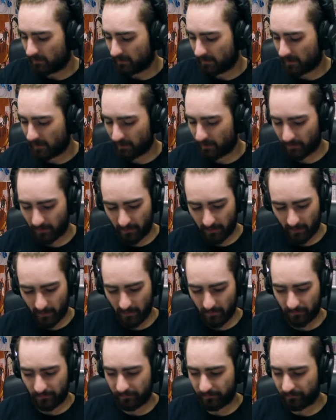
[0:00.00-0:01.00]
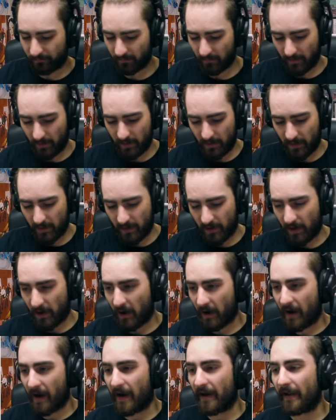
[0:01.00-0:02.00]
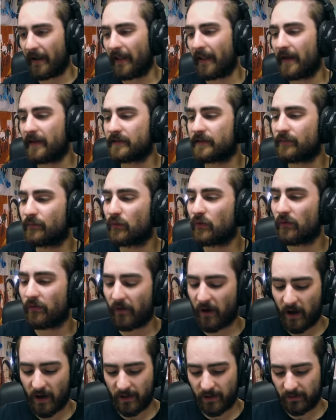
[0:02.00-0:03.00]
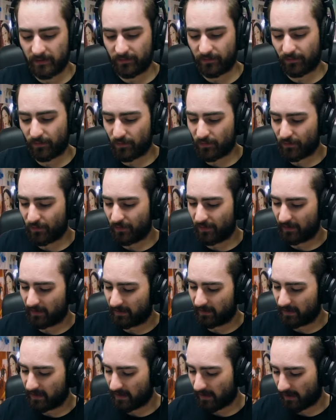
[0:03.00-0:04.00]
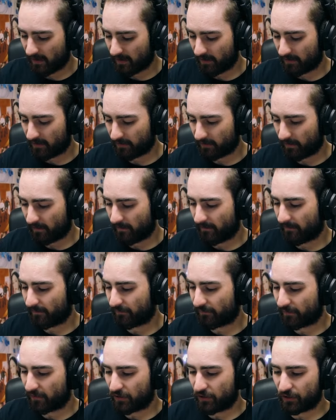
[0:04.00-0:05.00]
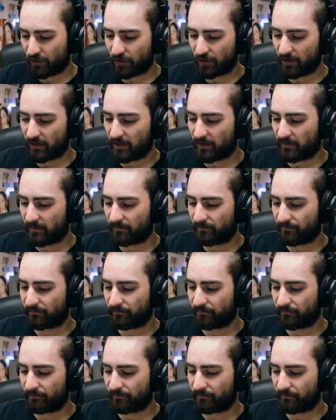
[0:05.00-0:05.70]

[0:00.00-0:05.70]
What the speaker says: There we go. Alright, let's move on to the other version.